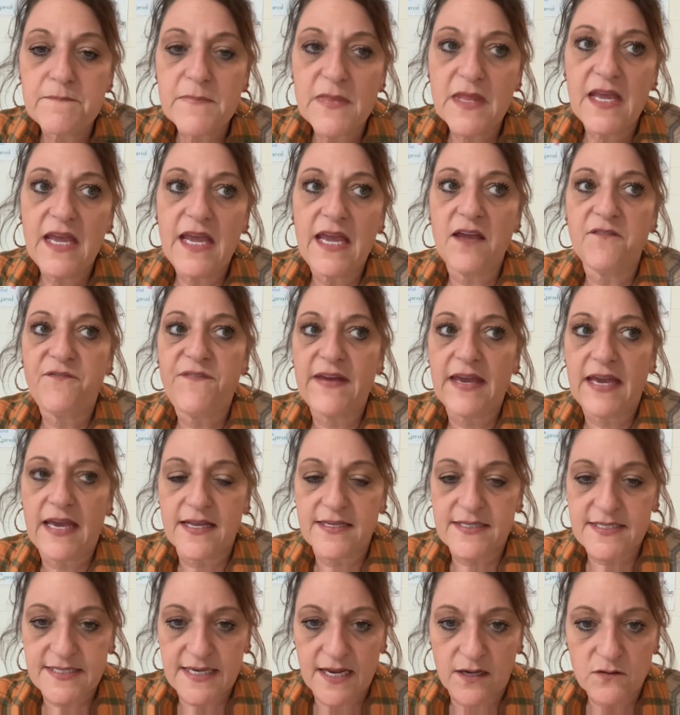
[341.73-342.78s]
If it
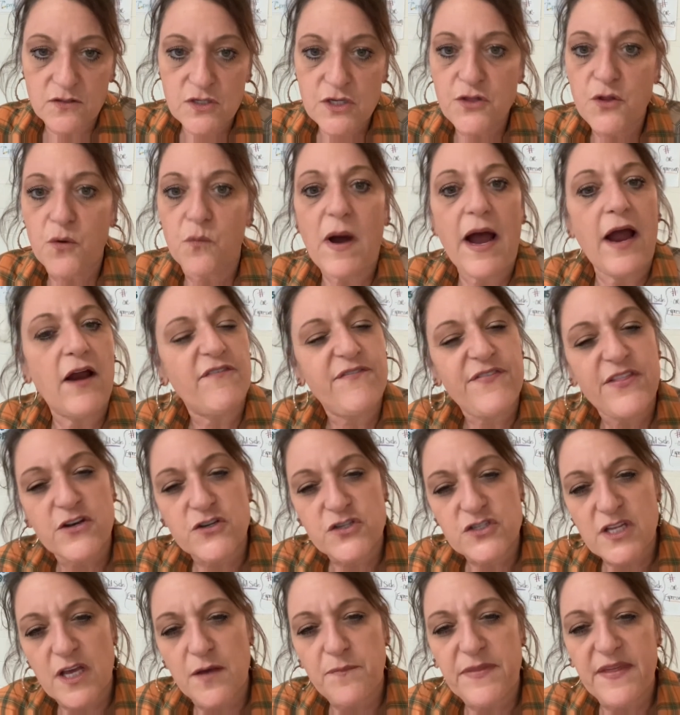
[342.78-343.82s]
gets down to the wire, if there's
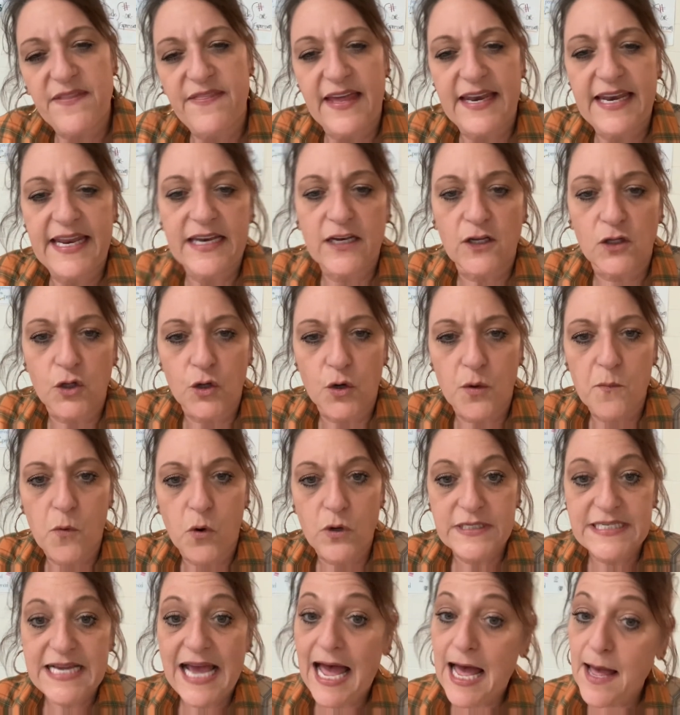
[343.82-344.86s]
something they need a little more
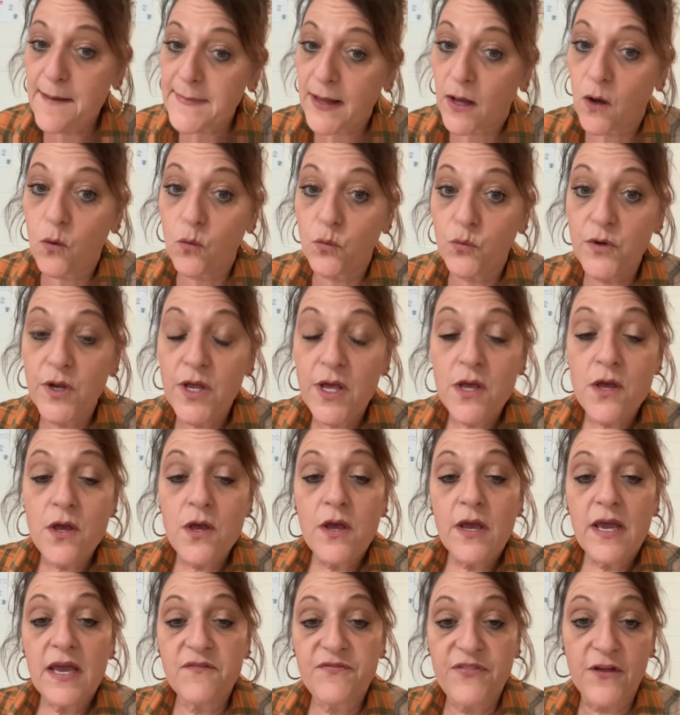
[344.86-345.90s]
time on,
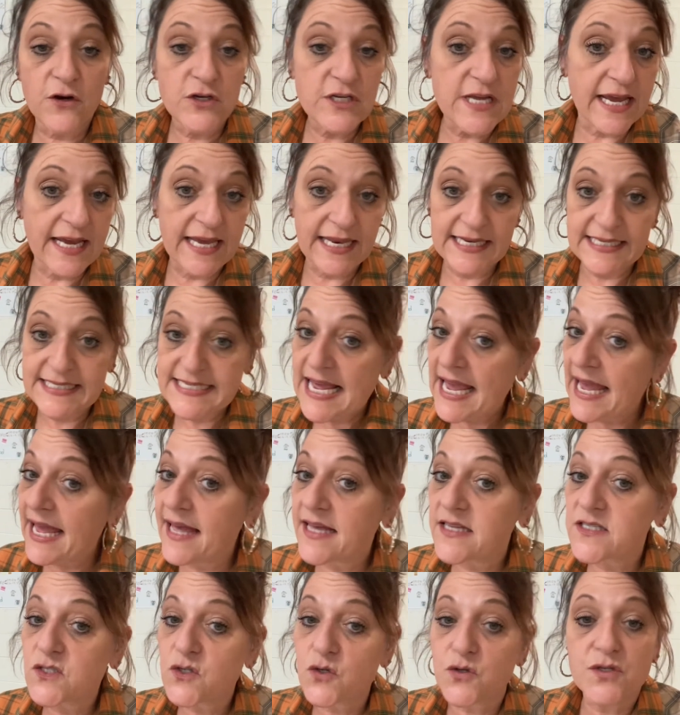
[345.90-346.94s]
if they're taking a
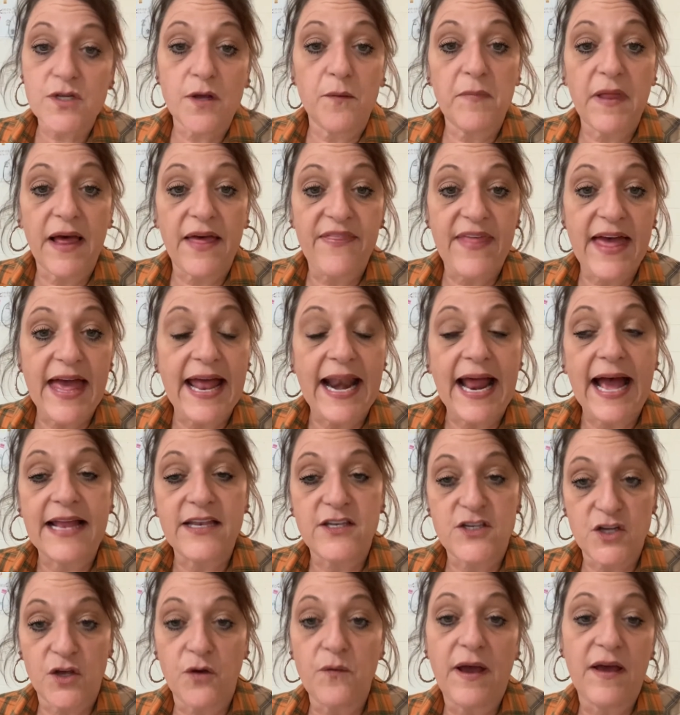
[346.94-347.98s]
test or something like that, I
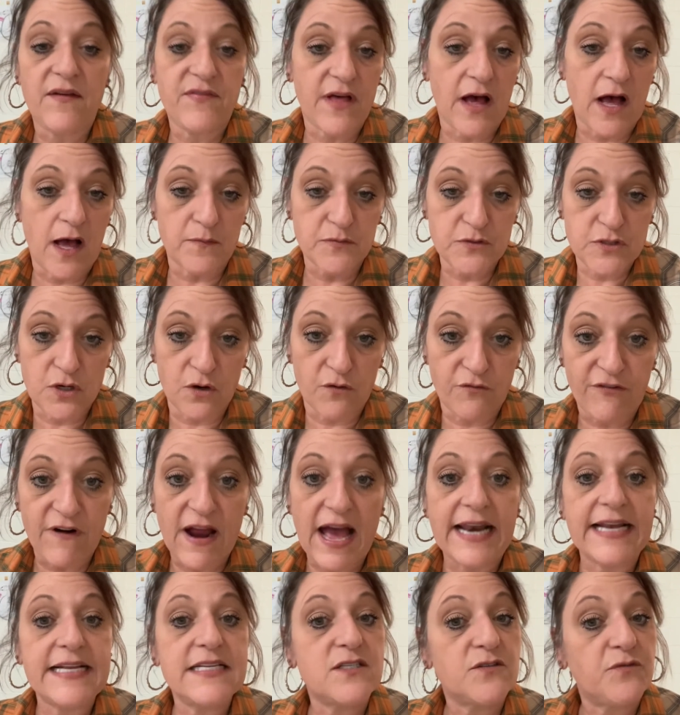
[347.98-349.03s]
do have the option on
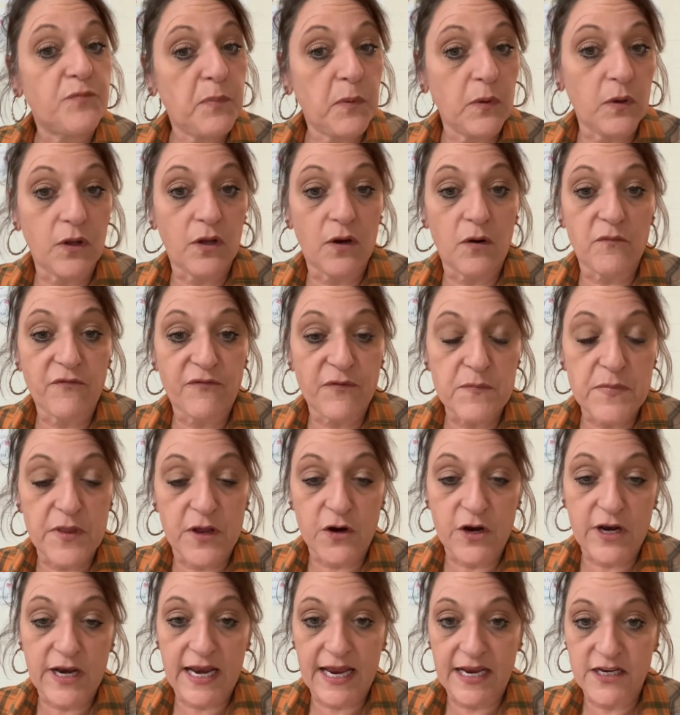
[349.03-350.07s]
Fridays of pulling them from their
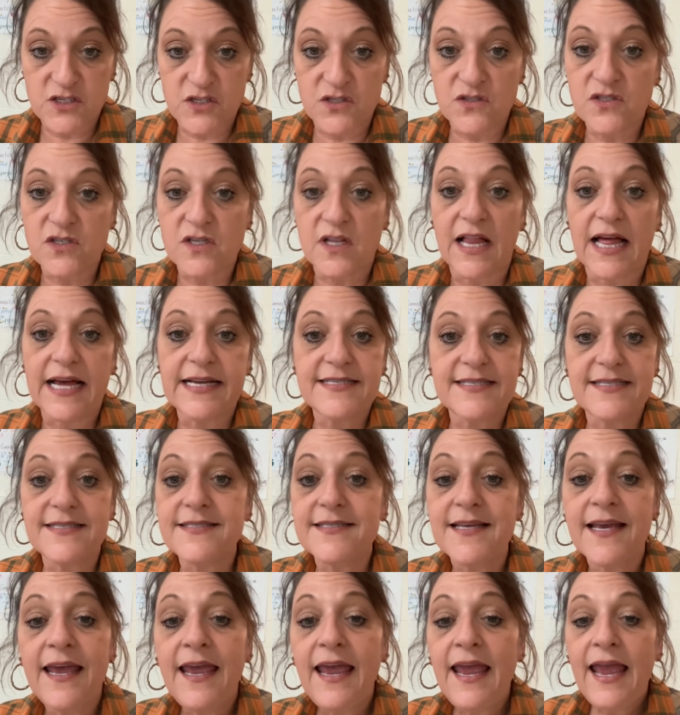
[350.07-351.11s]
connections classes
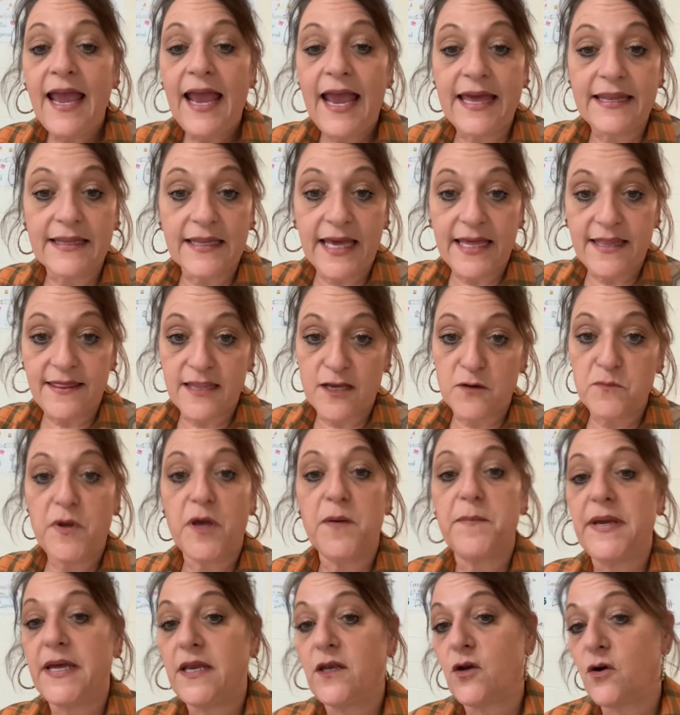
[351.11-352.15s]
and letting them come
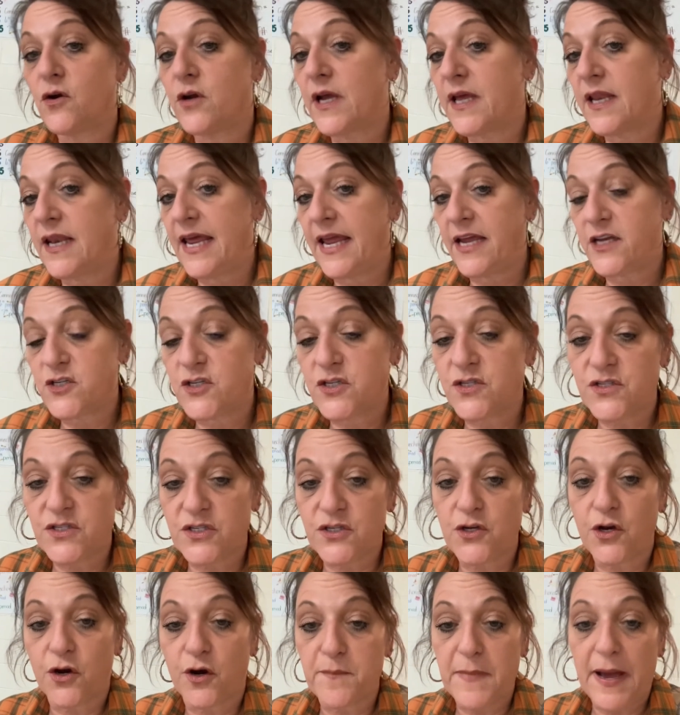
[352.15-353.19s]
in during connections and
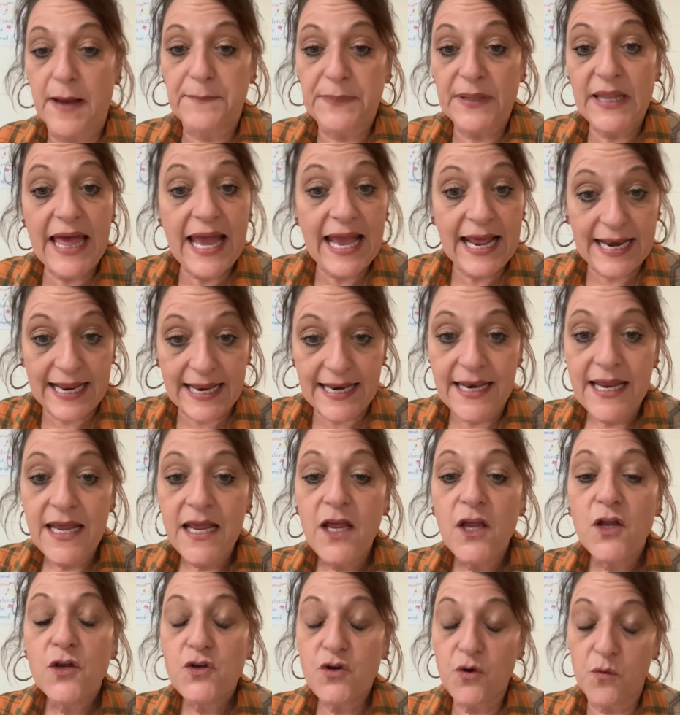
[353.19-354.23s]
during my planning
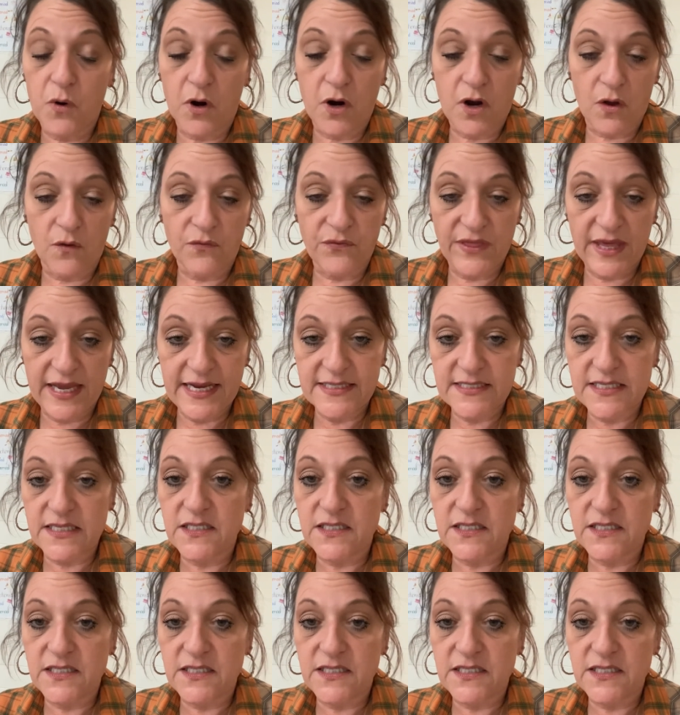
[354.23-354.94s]
to work on things.